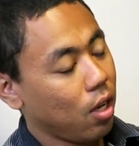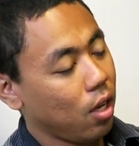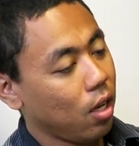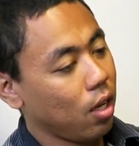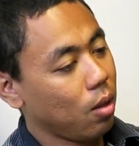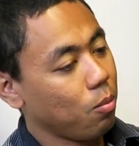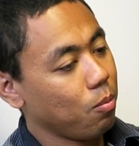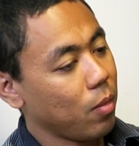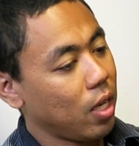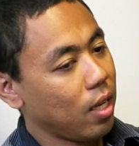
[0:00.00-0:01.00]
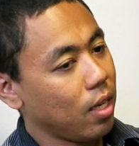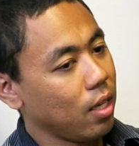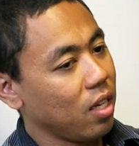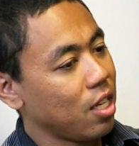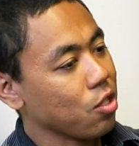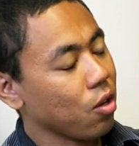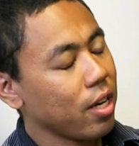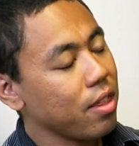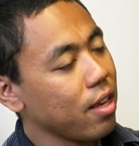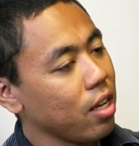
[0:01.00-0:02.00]
And is there
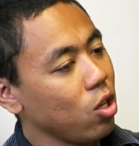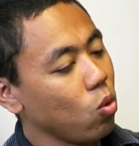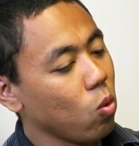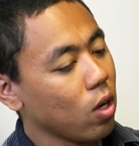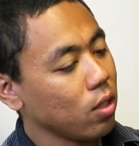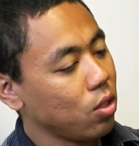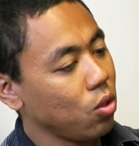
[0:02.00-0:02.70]
anything you want